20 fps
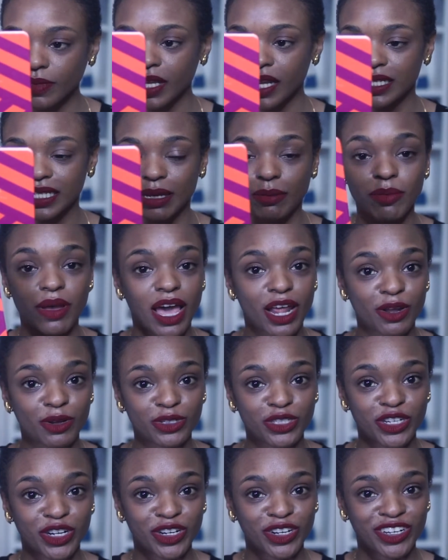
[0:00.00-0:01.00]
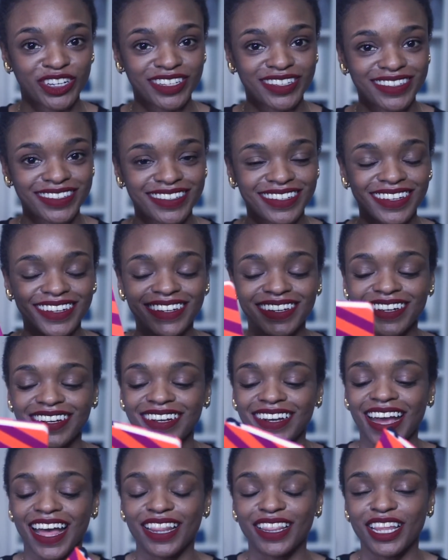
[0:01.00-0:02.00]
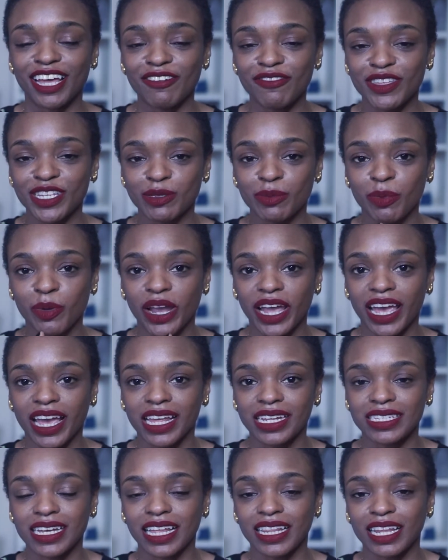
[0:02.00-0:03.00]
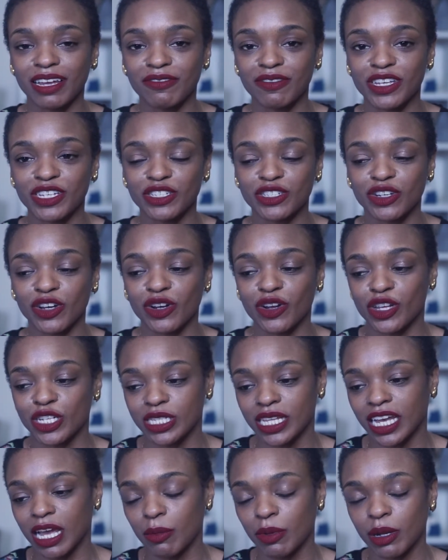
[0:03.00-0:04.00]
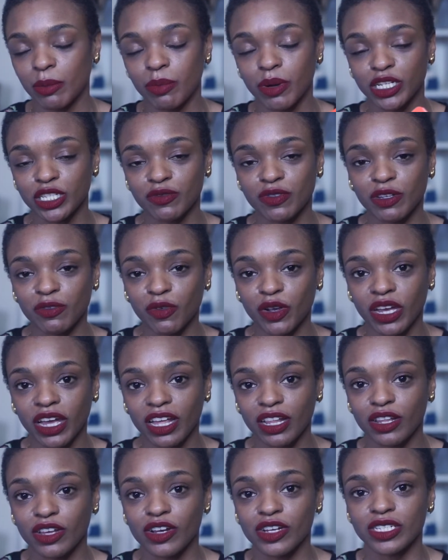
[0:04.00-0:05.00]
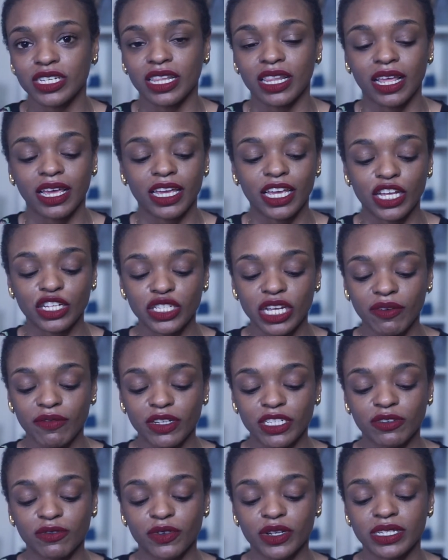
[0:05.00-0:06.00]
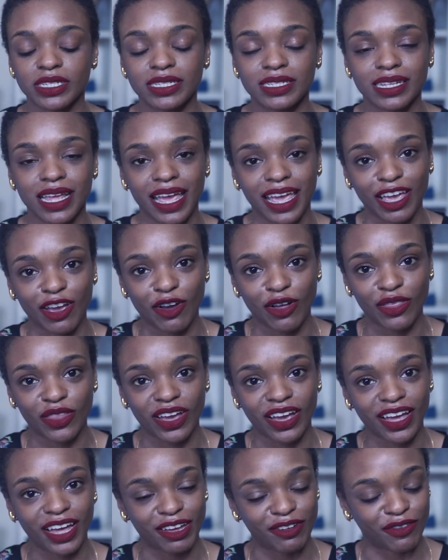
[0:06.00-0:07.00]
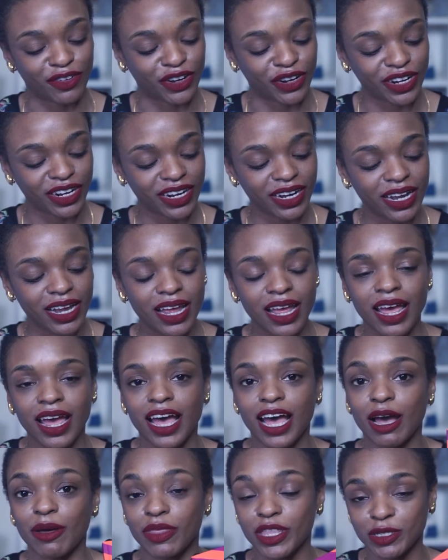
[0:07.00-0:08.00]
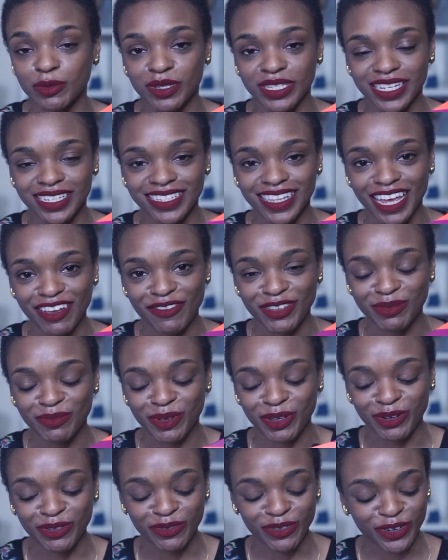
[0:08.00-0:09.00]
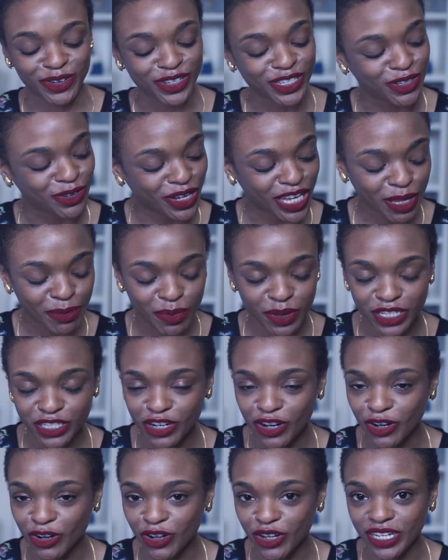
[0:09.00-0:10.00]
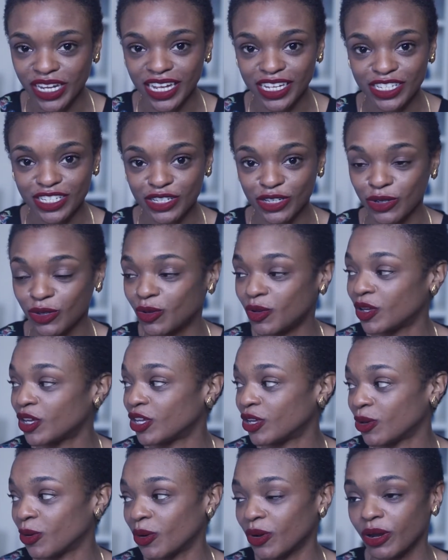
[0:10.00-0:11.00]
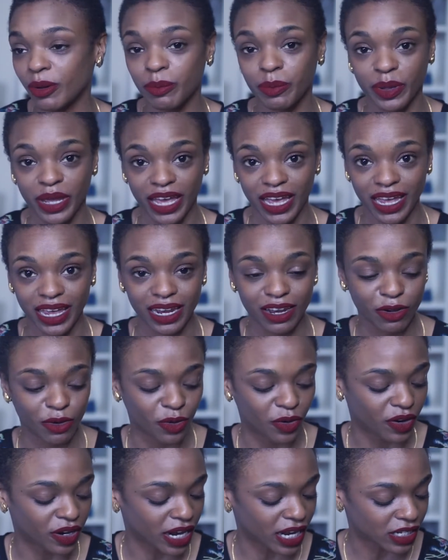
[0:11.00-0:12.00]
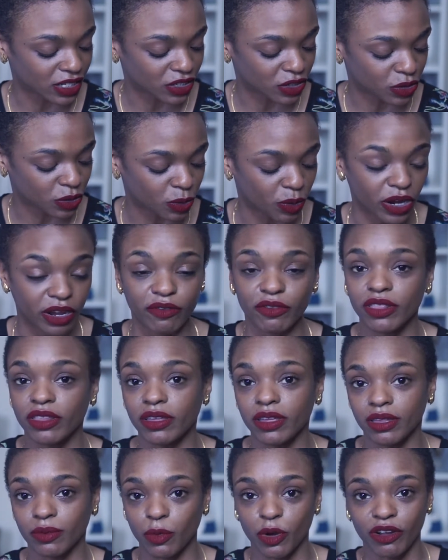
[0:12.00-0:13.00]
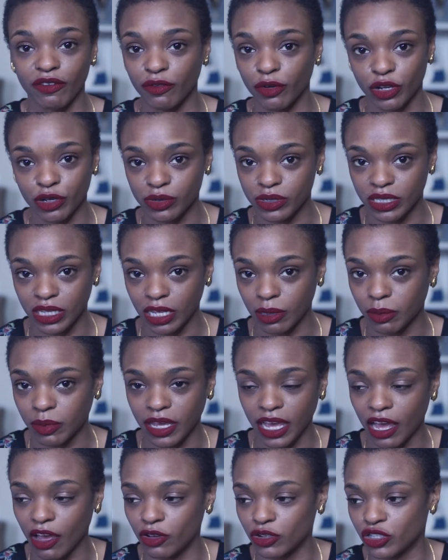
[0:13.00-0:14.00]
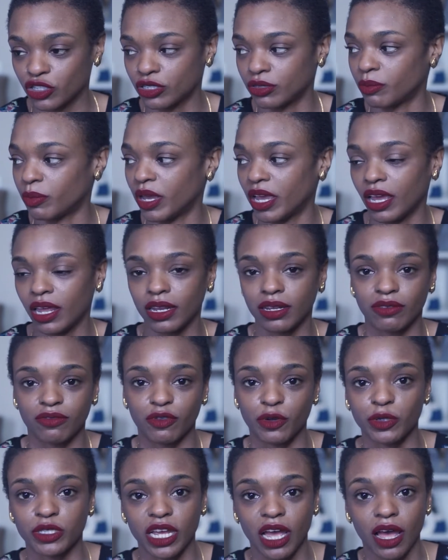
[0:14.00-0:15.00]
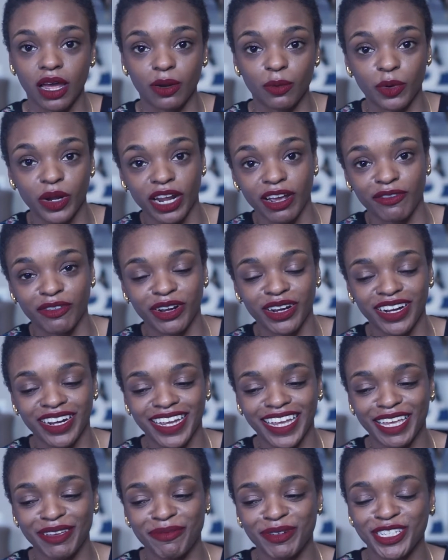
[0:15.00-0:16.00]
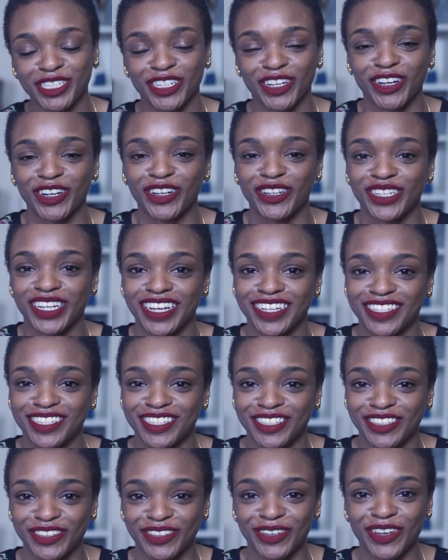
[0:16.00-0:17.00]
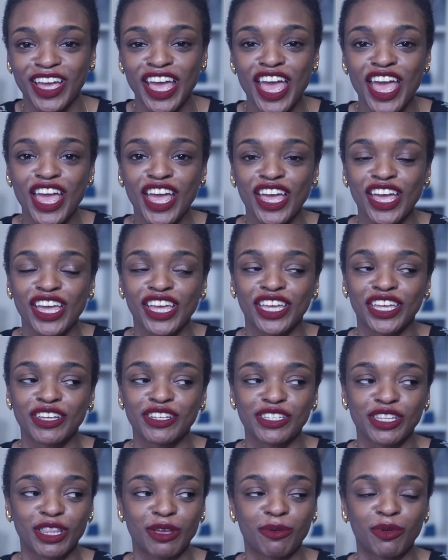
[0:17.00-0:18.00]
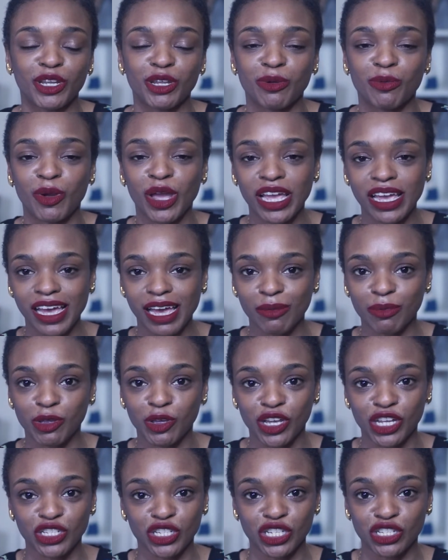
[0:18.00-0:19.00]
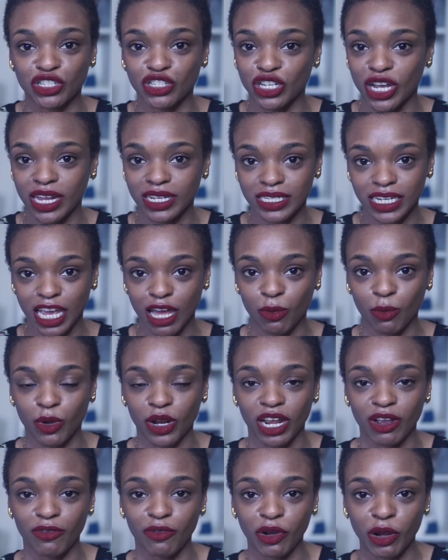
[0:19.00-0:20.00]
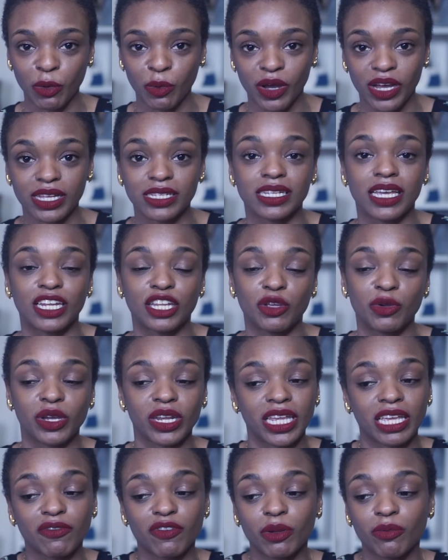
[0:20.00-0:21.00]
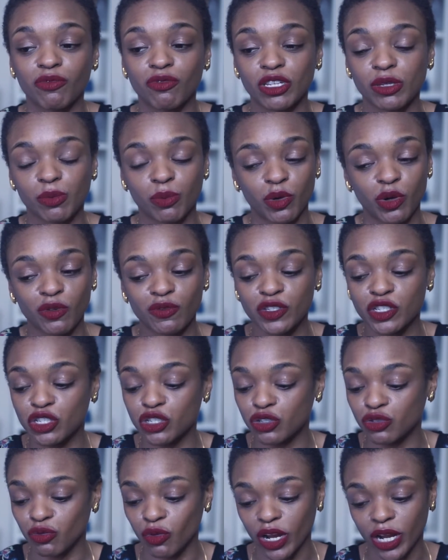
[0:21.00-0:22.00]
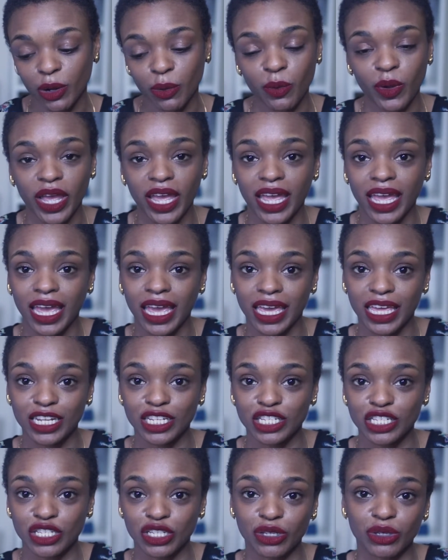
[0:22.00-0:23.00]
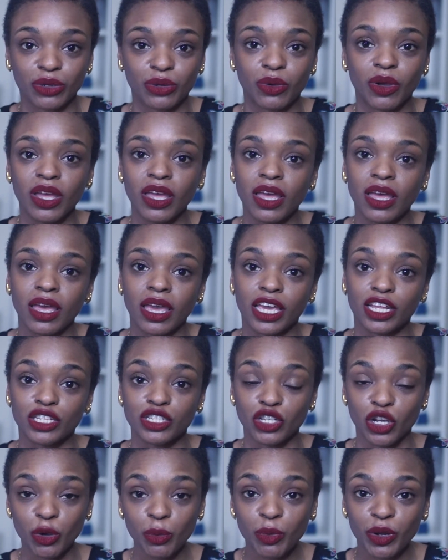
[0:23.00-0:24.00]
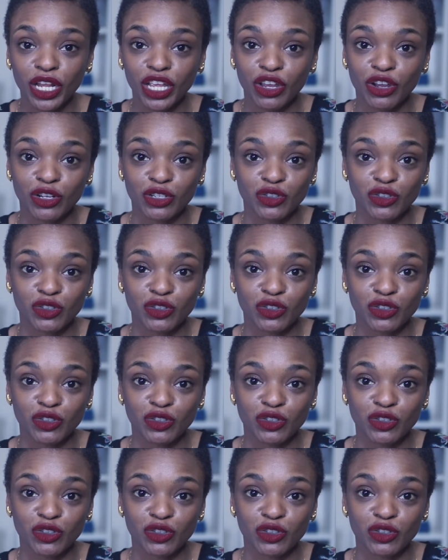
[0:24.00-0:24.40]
It's a motto journal. I love this brand. I love these journals. They come in a bunch of different colors and they each have a different saying on the cover. This one says life is beautiful. So keep a journal next to your bed or next to wherever you sleep, couch, bed, futon, whatever. Keep a journal next to you so that when you wake up you can just jot down whatever it was, and you can even move straight away into interpreting your